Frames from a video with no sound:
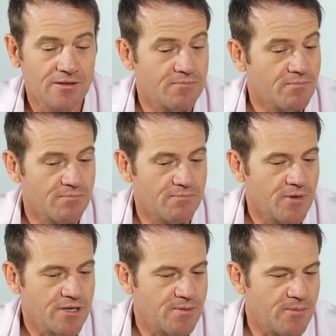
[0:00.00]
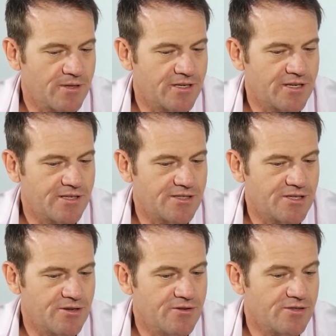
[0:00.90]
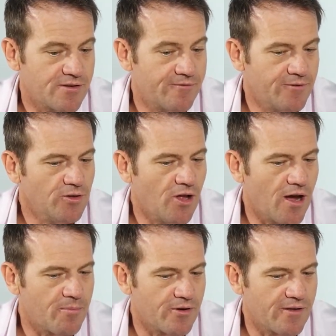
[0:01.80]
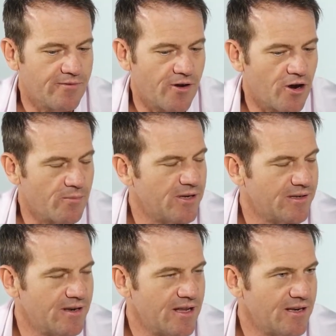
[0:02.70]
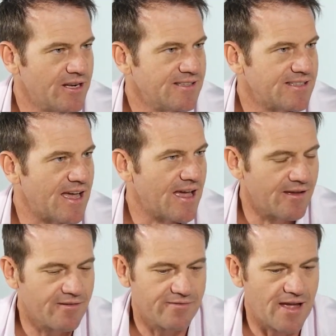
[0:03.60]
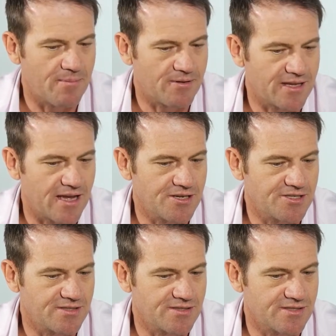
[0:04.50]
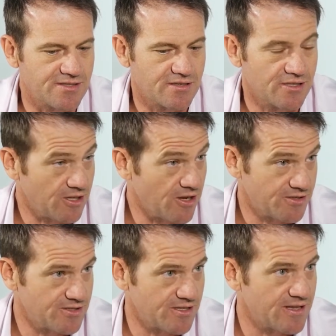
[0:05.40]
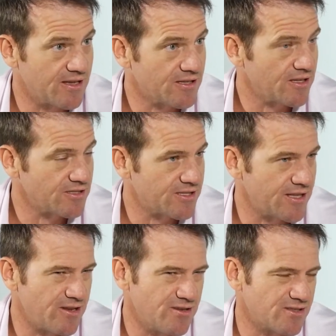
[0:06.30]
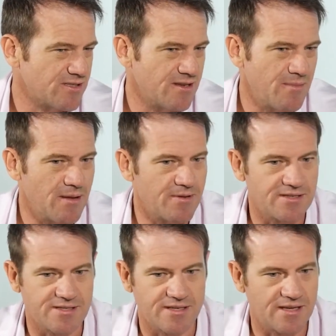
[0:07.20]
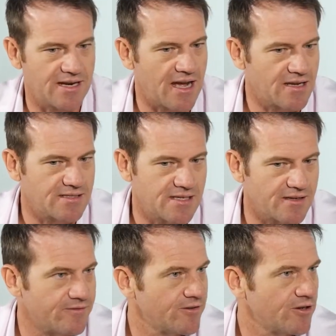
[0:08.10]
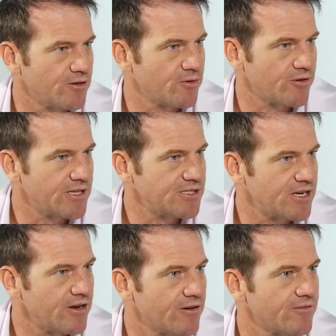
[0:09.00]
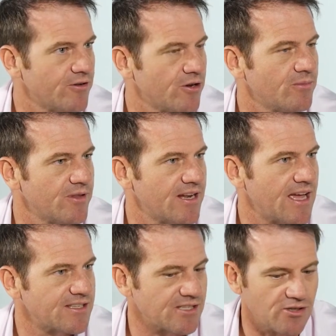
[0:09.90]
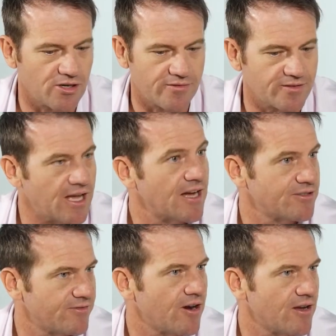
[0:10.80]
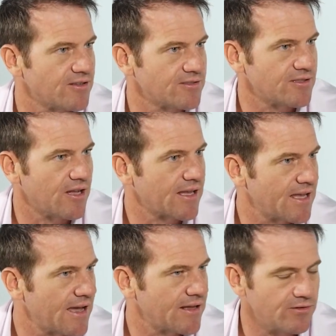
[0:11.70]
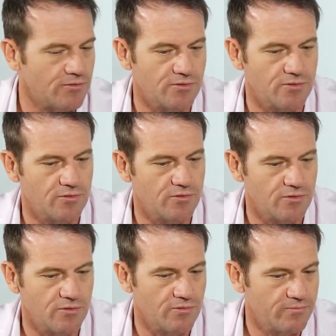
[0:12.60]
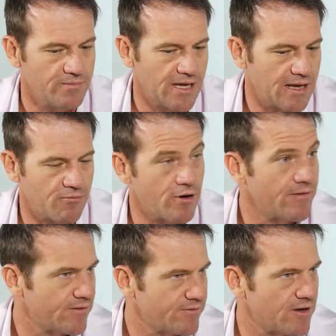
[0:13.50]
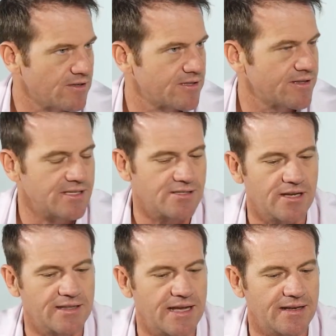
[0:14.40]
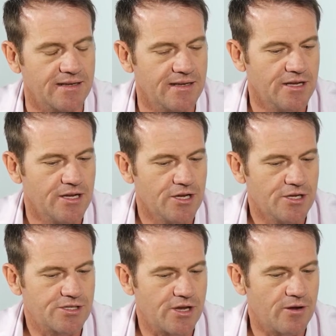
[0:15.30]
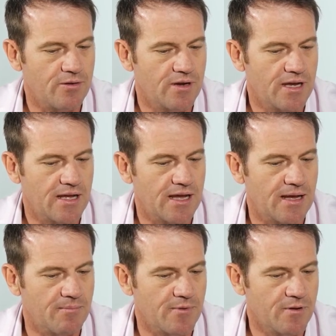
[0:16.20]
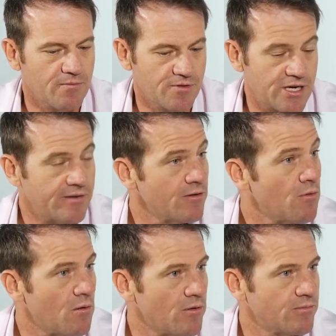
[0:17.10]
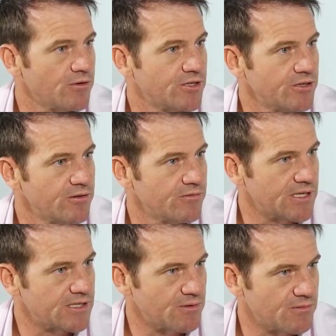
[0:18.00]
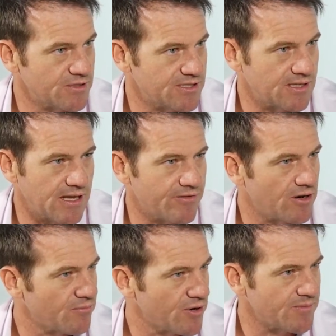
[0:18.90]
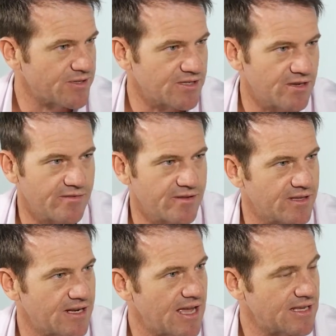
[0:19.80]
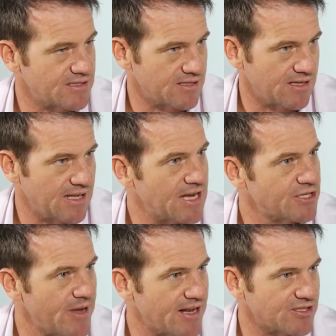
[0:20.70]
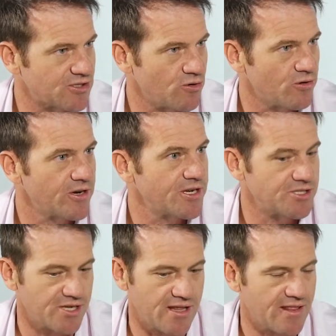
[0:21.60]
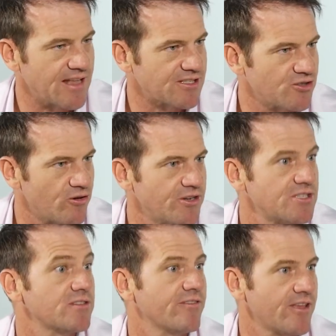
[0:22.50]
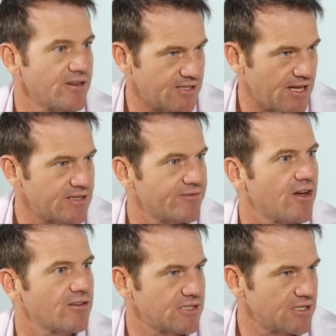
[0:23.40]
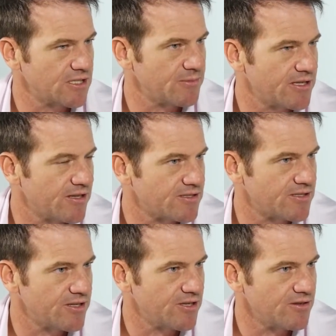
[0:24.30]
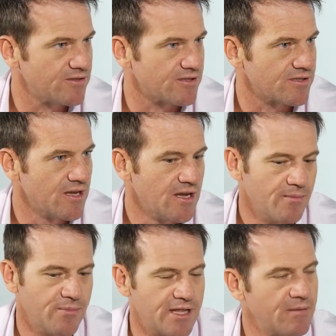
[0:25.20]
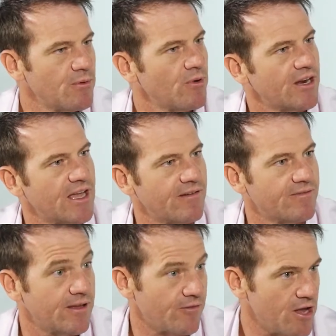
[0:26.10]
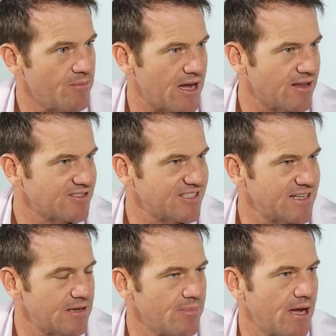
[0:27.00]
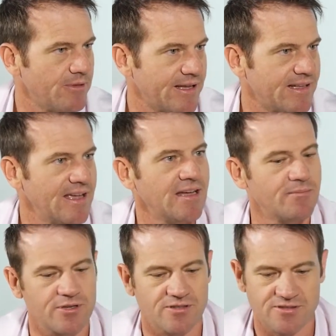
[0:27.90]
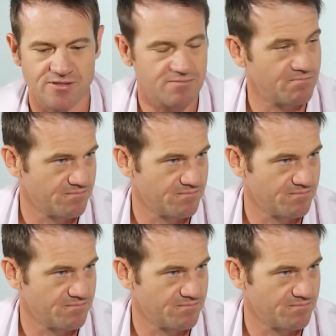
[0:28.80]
Look, most people that need to use a full hybrid environment need to have applications close to their users. So maybe it's an architect firm or an engineering firm that has a lot of large files like CAD or Revit files and things like that. Mm. So generally what we would do is we would still have an on-premise server that has a large amount of storage, and that storage is for those large files that need to be close to the users. But then we might have their email sitting in public cloud because